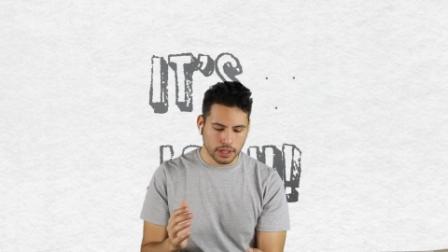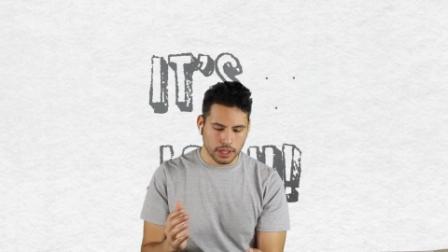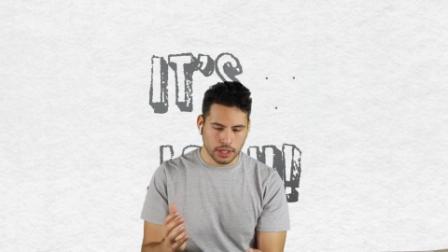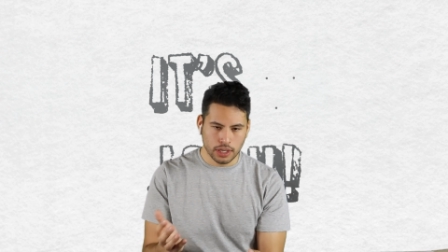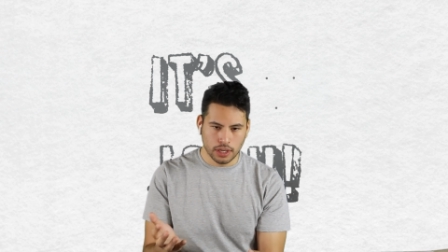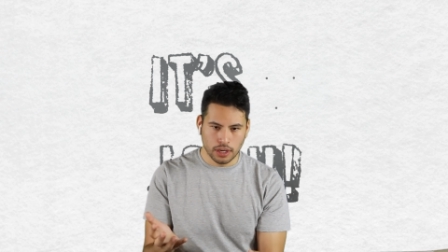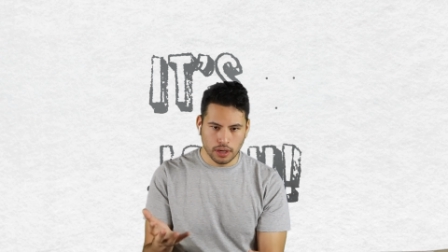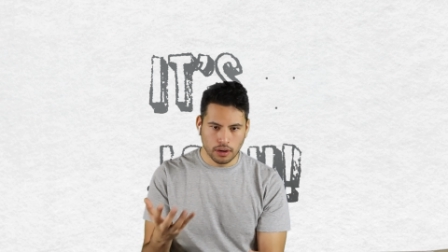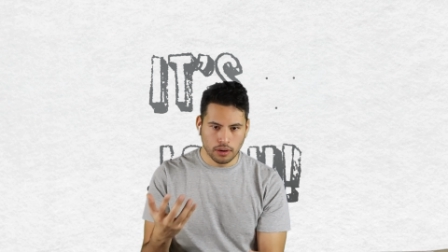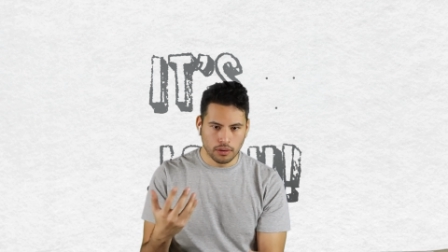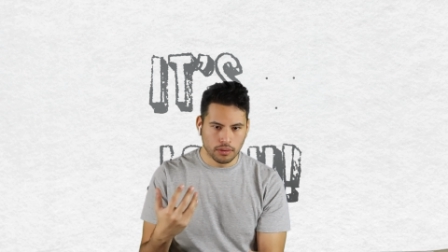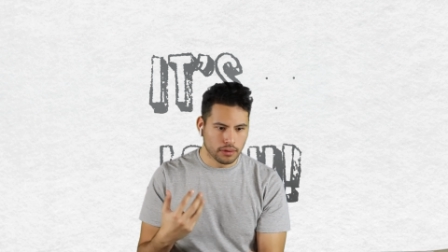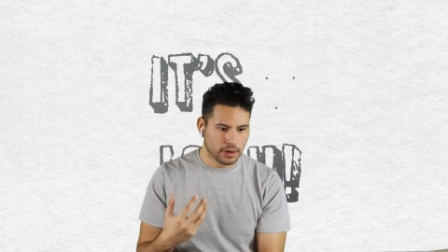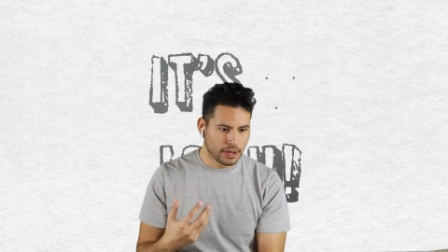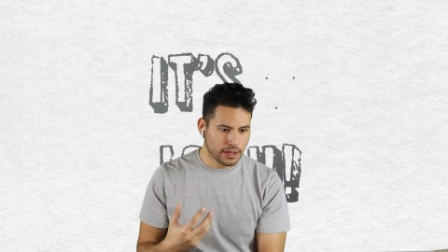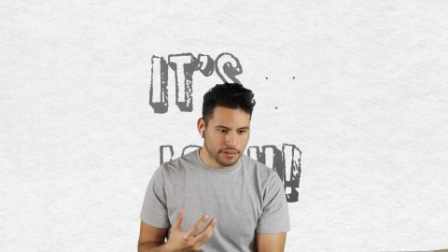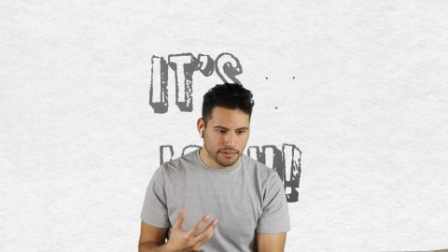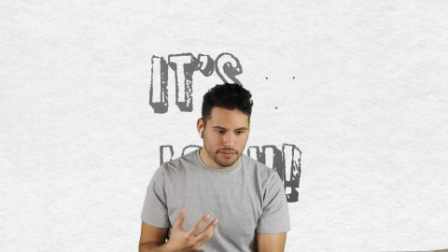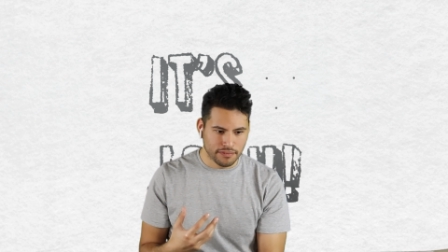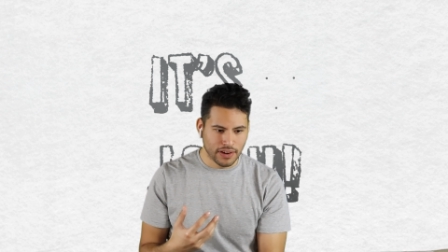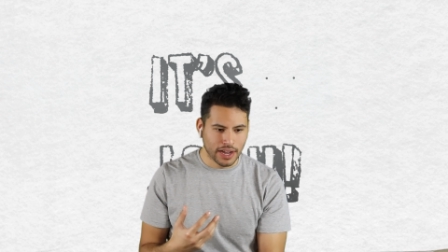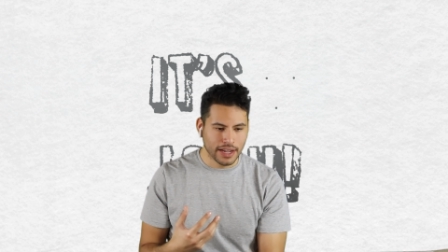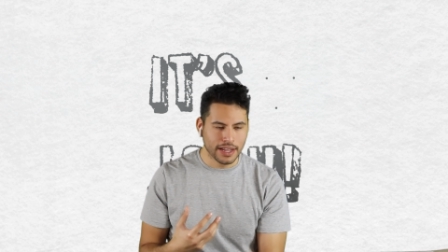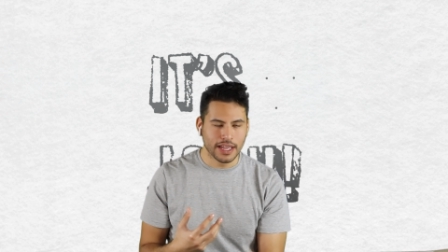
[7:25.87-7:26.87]

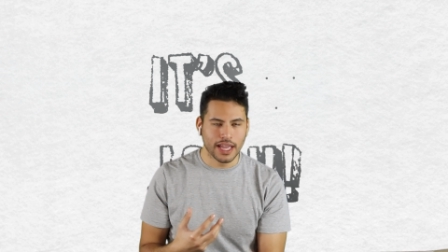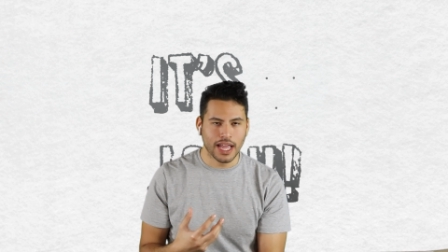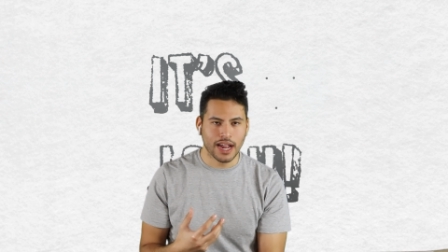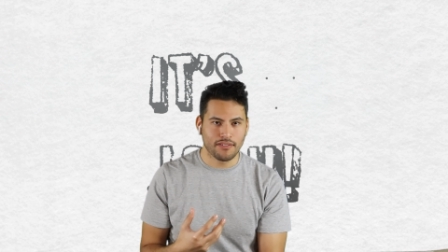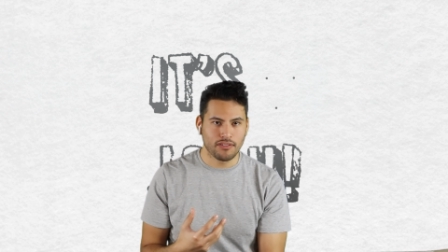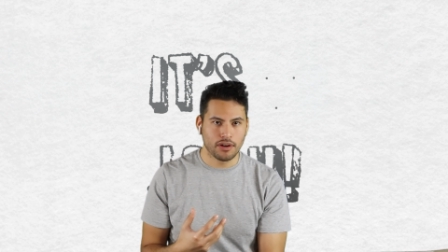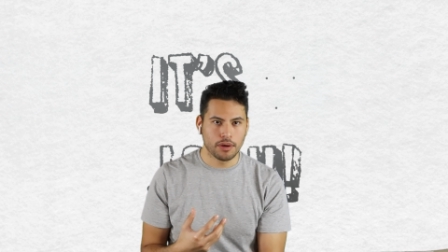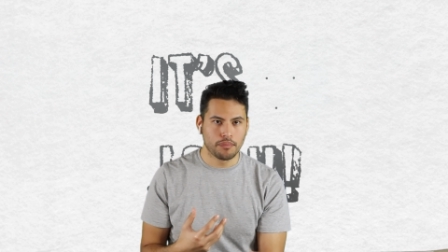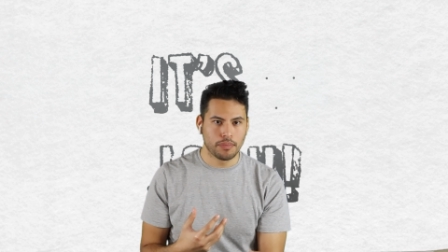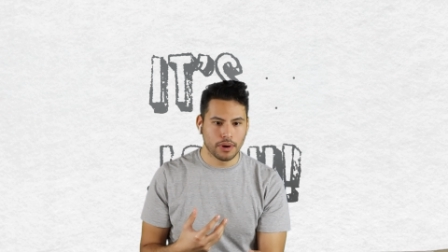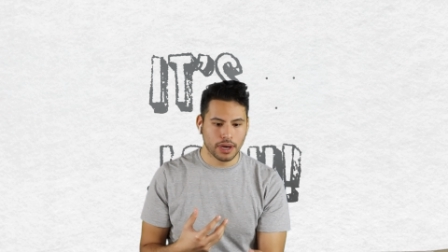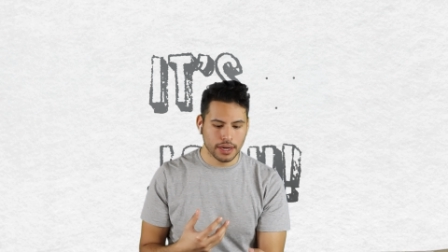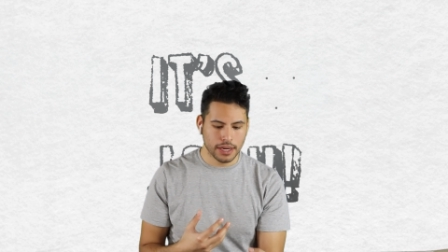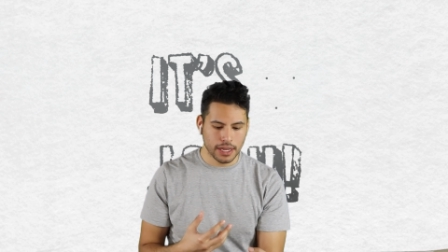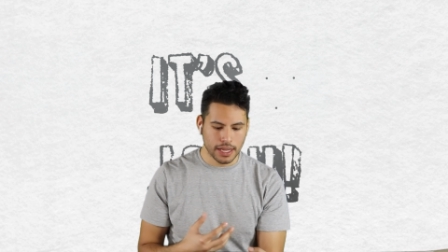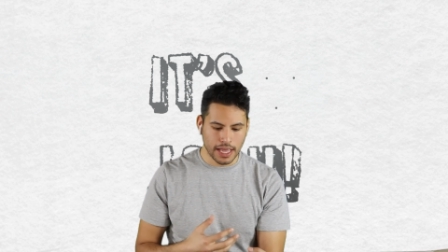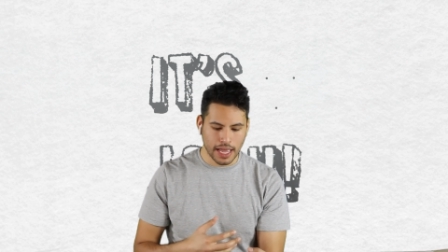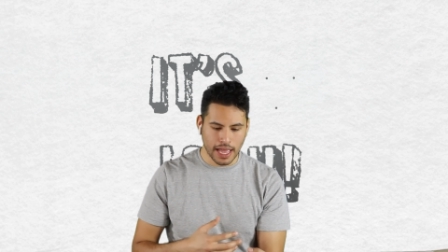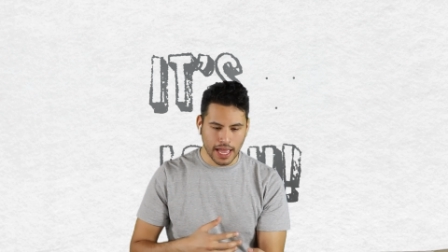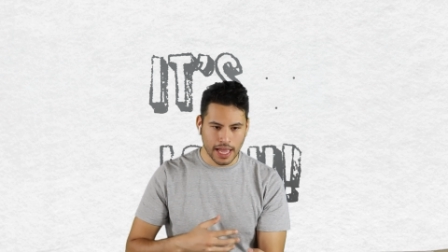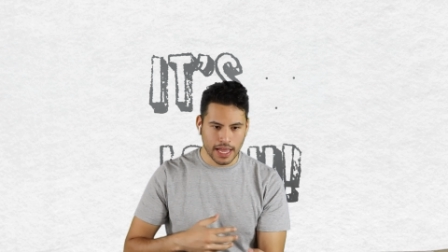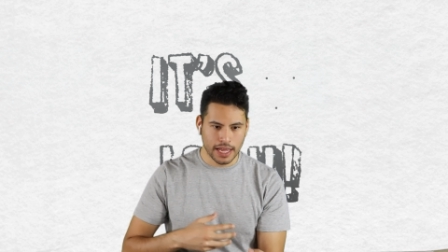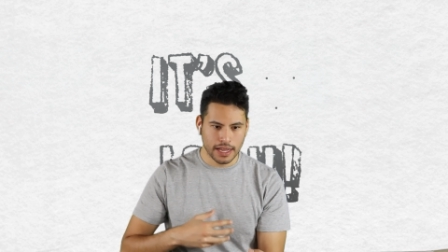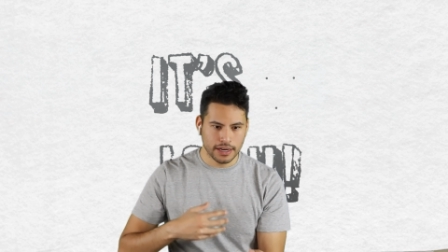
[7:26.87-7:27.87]
invite
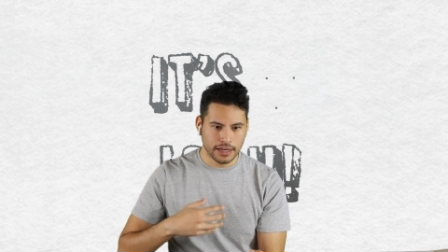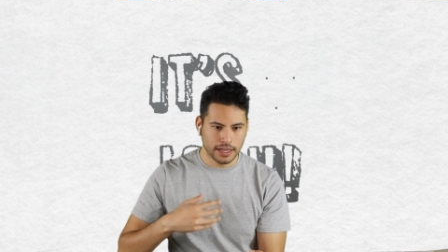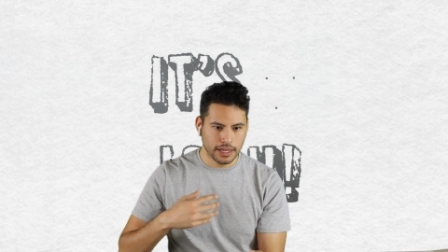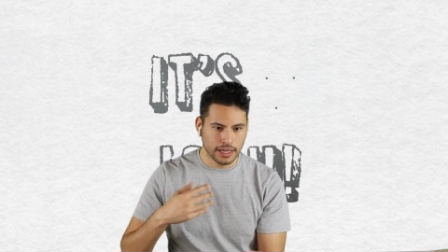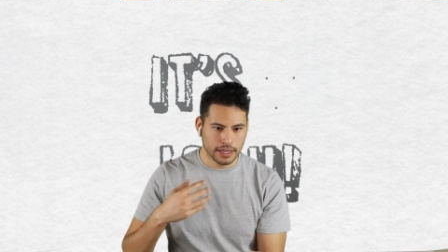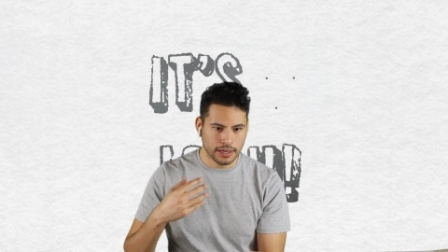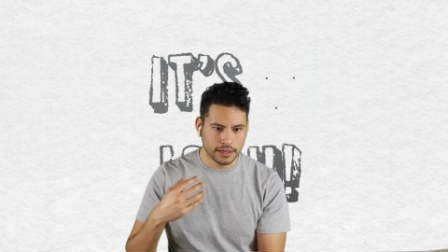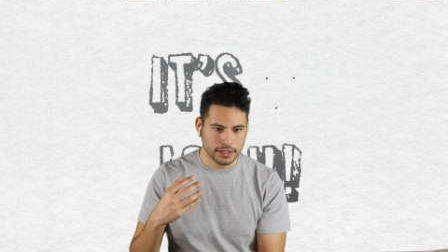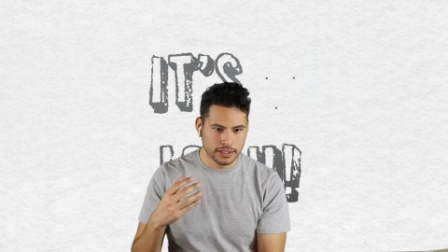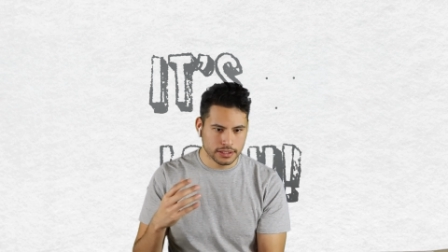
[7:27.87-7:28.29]
everybody, and